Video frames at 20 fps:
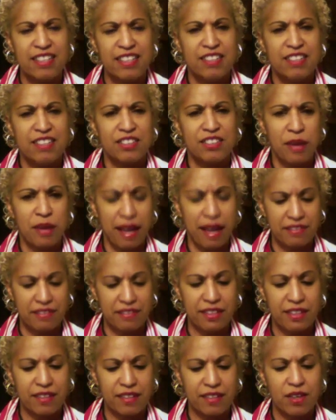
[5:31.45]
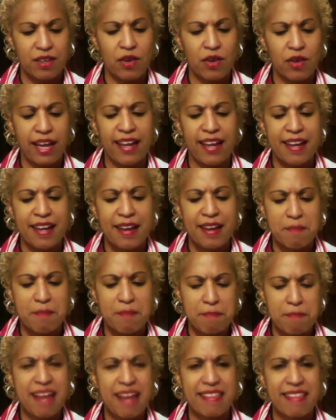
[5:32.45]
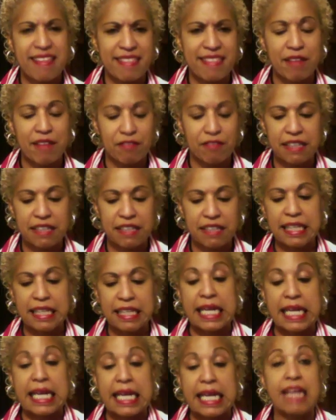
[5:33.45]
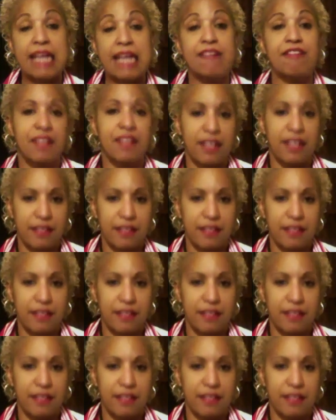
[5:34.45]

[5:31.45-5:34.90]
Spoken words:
Do you have it? Okay, make that feeling infinite.